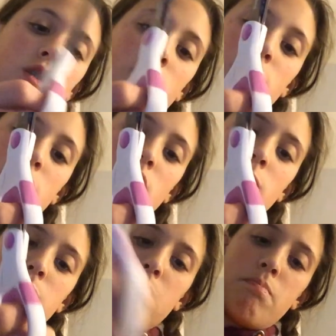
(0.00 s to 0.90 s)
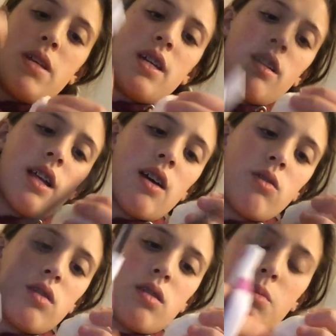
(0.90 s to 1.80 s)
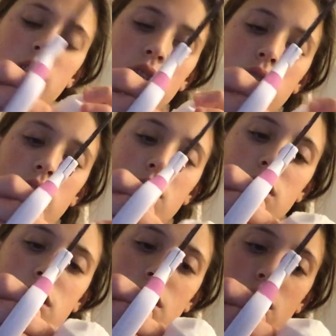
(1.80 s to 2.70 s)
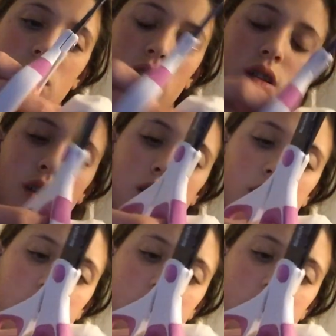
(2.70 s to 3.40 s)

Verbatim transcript: so I'm trying to peel out some of this. Ugh.